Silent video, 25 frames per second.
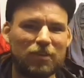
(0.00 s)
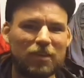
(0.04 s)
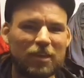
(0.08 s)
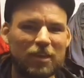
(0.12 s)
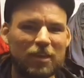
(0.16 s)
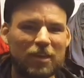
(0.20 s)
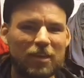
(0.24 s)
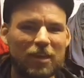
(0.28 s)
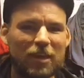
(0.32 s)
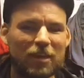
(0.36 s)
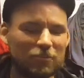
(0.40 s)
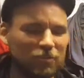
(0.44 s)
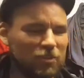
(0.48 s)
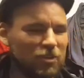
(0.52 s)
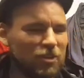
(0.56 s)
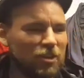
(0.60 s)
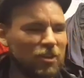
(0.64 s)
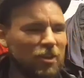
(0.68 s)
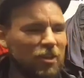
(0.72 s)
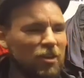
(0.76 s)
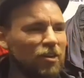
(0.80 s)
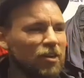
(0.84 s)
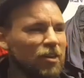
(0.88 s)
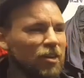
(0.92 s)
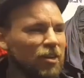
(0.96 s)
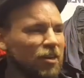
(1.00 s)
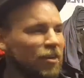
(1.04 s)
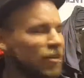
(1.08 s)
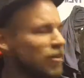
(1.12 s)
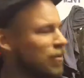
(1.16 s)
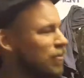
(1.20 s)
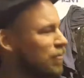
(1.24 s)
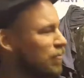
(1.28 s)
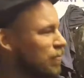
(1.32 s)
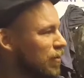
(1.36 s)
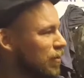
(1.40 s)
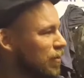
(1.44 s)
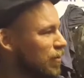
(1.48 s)
Now tonight in a
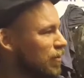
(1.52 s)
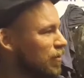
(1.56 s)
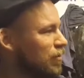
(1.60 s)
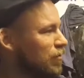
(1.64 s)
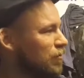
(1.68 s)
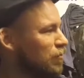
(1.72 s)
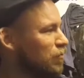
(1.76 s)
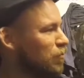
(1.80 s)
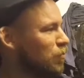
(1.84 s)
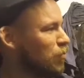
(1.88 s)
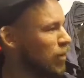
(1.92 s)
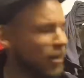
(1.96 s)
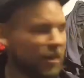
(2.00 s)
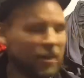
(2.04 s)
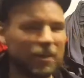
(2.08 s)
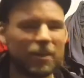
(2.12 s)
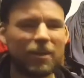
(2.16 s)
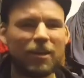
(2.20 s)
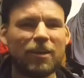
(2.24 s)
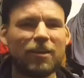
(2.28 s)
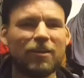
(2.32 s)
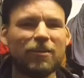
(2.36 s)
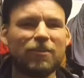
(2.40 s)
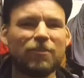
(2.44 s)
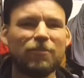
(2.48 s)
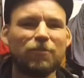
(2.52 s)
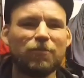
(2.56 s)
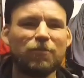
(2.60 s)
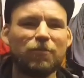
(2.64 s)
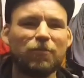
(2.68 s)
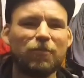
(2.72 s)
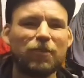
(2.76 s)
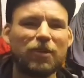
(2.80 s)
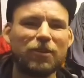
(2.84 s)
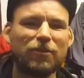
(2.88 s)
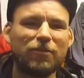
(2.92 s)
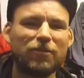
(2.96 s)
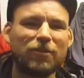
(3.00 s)
very wet Kent, we
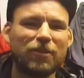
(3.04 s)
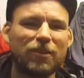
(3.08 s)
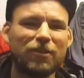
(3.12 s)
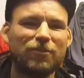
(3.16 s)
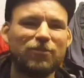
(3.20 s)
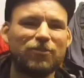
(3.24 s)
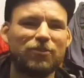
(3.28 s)
are going to... A